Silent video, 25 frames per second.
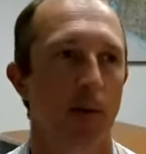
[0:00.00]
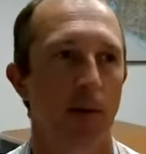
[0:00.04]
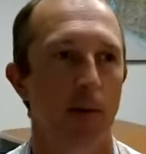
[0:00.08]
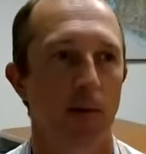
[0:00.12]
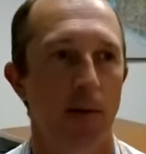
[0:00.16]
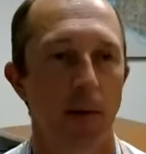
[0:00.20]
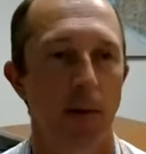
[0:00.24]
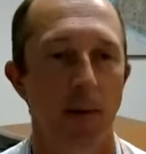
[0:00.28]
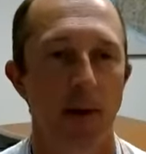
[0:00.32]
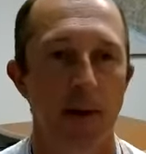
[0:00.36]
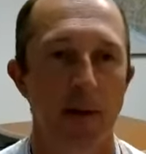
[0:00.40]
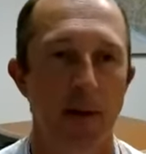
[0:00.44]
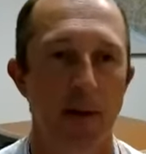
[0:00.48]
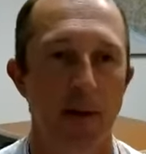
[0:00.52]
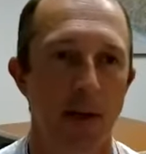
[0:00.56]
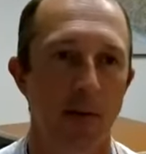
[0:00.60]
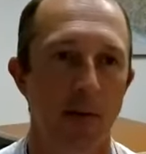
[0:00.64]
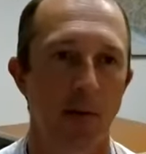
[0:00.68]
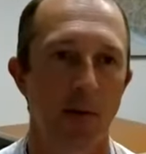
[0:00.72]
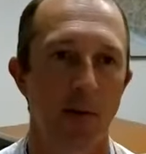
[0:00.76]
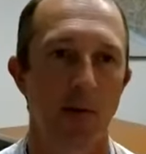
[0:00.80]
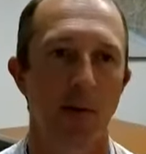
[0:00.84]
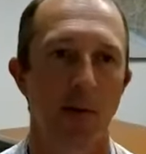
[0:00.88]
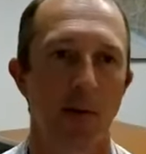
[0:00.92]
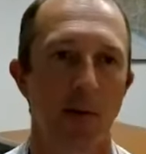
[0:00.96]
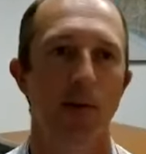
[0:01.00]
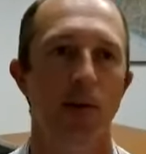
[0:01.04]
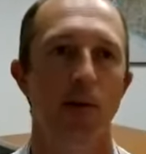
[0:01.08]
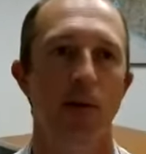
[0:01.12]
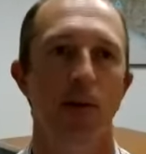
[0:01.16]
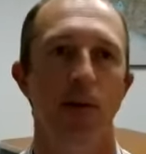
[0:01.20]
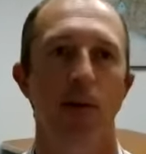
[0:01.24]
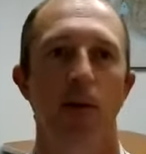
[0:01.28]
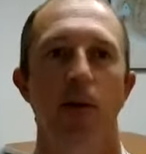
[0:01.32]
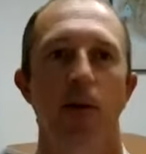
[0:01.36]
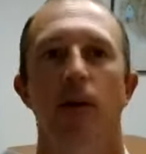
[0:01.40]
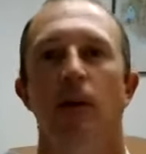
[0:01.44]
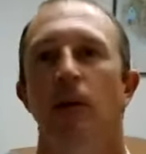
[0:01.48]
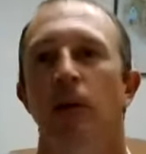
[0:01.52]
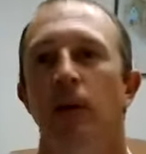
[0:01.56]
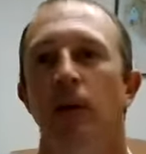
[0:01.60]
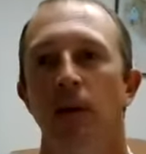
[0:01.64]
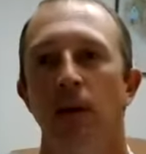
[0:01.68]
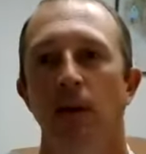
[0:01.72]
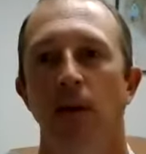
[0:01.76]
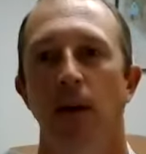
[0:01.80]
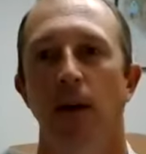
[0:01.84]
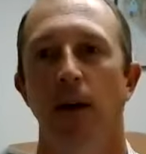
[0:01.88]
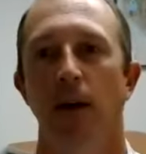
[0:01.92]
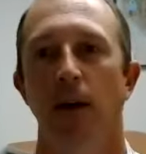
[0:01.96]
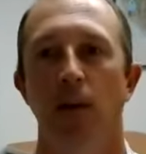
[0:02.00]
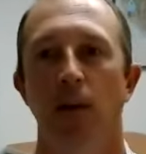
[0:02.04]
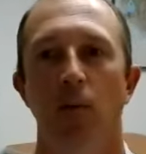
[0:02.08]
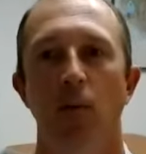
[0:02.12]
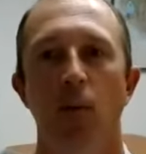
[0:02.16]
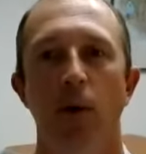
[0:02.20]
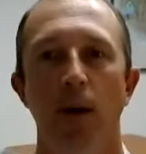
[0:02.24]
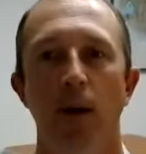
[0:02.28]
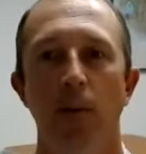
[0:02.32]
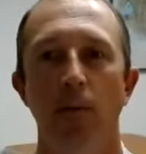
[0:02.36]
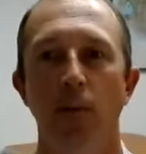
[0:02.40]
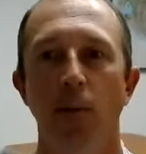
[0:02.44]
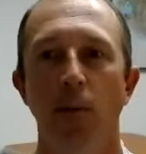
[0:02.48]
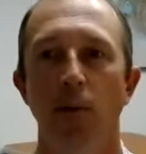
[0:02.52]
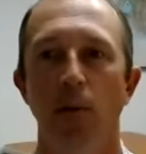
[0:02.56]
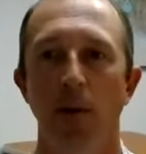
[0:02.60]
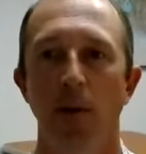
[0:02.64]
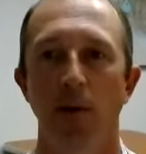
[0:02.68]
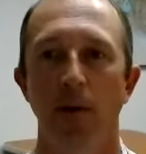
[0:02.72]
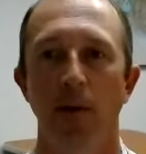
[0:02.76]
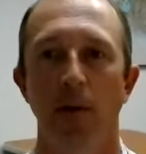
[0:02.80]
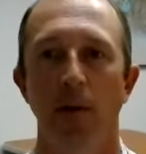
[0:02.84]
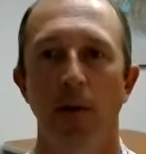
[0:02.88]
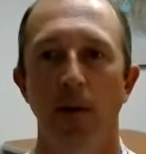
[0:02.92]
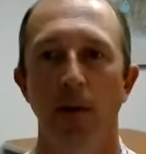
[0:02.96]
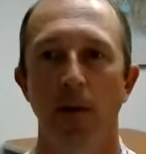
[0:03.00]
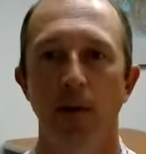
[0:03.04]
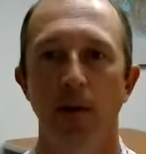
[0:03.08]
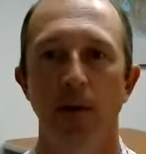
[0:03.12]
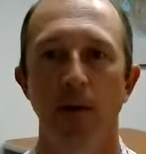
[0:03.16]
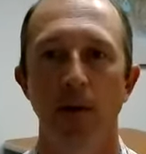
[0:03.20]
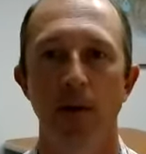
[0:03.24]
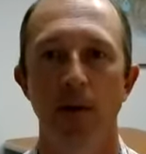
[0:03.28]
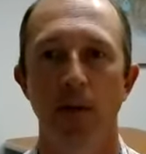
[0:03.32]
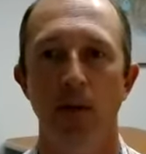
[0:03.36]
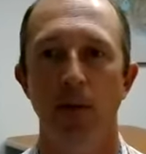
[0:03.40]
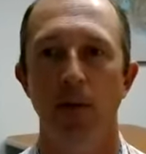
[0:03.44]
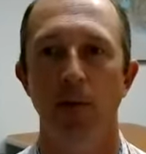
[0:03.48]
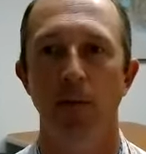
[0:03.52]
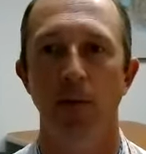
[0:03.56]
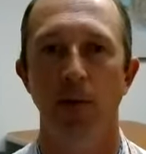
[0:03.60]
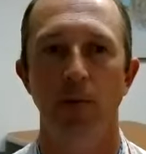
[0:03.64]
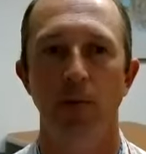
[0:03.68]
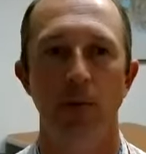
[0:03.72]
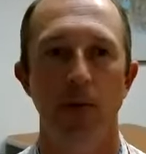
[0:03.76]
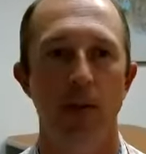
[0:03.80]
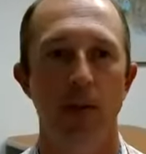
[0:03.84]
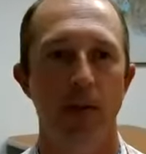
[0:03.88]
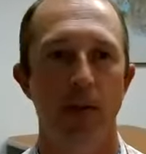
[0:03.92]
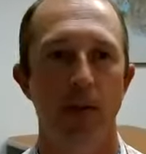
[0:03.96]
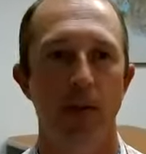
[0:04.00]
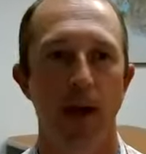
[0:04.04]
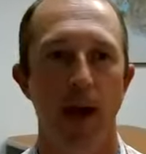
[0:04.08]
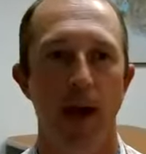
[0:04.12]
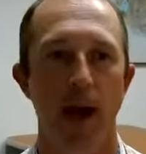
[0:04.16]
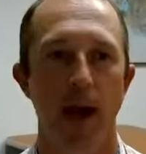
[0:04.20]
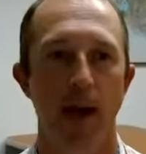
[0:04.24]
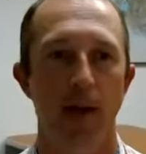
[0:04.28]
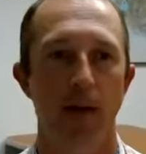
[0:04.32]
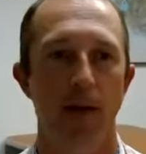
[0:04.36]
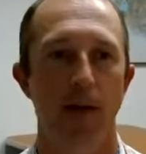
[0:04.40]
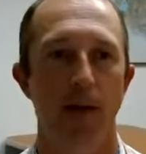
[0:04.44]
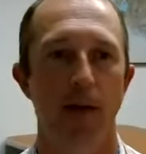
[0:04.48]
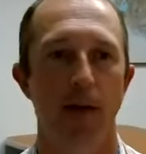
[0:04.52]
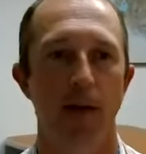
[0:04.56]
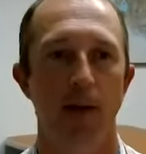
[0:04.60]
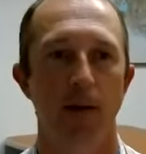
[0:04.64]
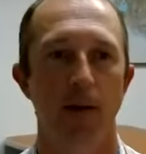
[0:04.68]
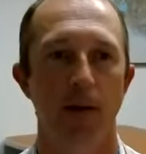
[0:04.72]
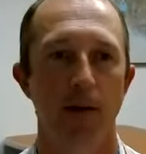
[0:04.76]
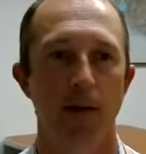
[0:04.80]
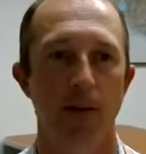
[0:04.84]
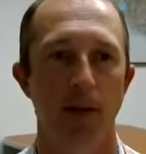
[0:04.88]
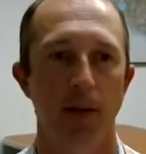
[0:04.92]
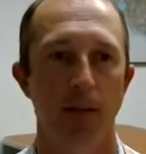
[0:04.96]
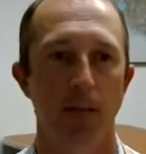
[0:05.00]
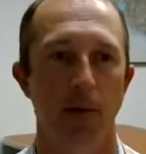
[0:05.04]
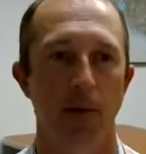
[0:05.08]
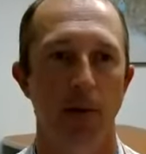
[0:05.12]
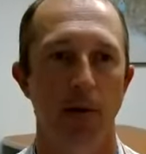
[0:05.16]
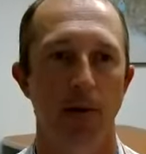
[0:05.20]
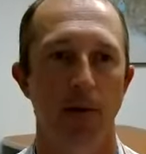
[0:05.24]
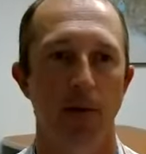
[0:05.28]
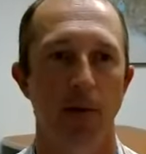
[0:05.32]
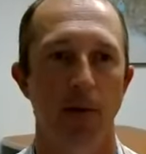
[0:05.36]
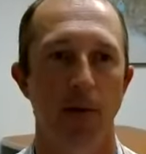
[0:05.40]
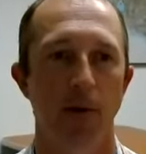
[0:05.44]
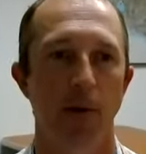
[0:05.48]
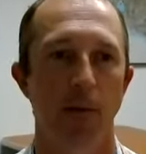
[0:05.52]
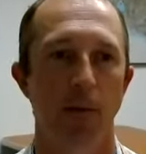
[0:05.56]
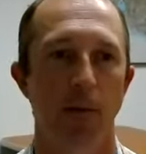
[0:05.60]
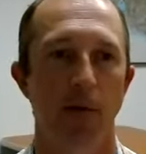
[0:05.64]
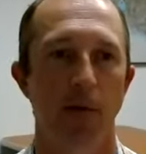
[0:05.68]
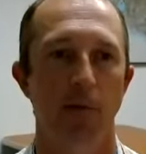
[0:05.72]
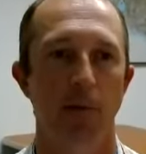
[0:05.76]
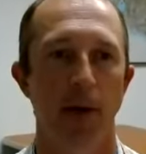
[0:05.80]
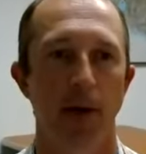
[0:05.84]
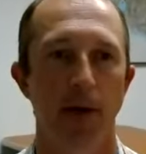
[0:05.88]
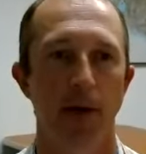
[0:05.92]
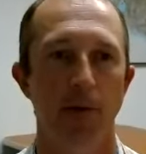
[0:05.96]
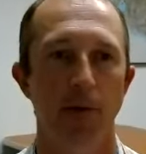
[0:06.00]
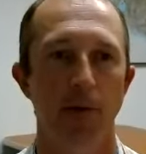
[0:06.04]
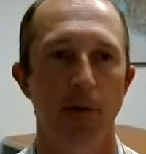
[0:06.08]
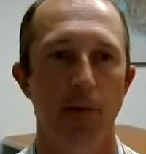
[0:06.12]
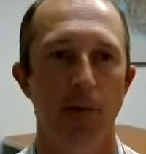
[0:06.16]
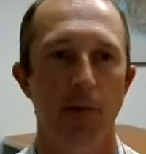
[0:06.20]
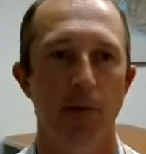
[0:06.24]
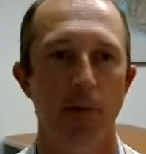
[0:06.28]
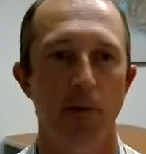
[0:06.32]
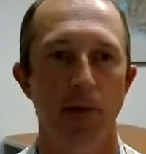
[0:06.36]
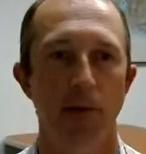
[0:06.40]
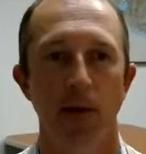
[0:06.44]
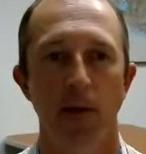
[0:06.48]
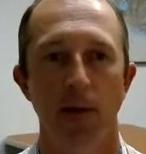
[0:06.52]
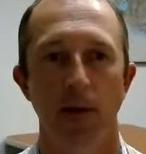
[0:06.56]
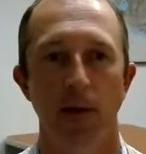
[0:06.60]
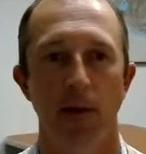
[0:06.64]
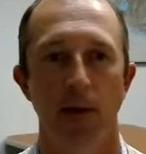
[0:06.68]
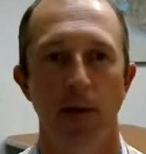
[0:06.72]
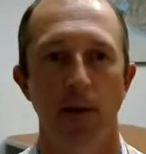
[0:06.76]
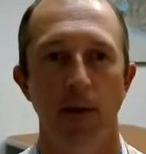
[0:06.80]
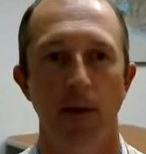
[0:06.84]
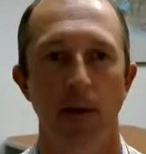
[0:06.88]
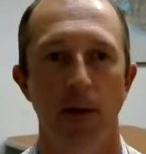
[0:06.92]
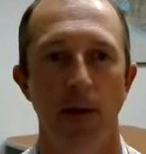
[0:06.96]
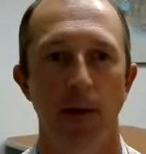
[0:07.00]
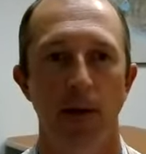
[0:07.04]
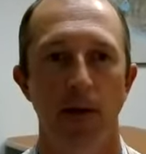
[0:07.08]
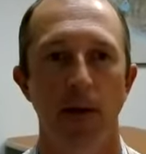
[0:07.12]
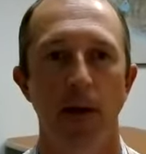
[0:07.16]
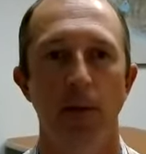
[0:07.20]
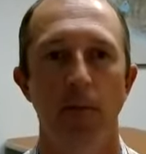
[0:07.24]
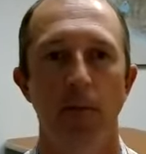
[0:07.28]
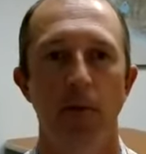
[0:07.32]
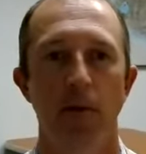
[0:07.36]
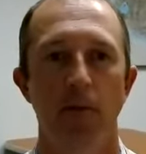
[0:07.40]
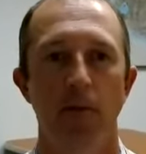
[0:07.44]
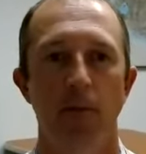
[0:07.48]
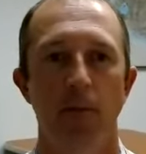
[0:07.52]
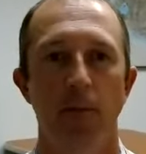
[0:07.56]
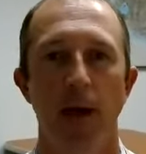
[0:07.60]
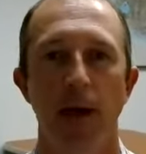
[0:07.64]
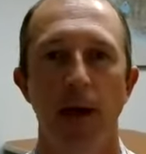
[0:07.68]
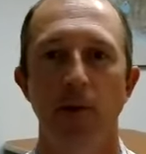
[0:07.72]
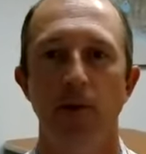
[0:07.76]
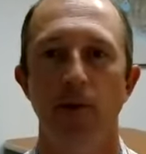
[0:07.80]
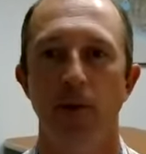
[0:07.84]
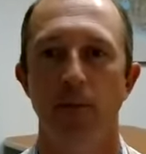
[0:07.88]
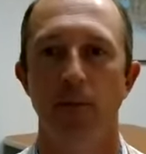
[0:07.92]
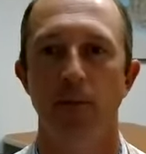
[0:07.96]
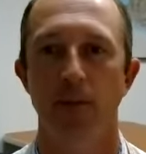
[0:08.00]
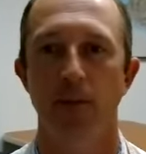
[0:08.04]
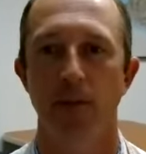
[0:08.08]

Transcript: they maintain those. One important addition that we've recently added here is up here in the number of bedrooms. Number of bedrooms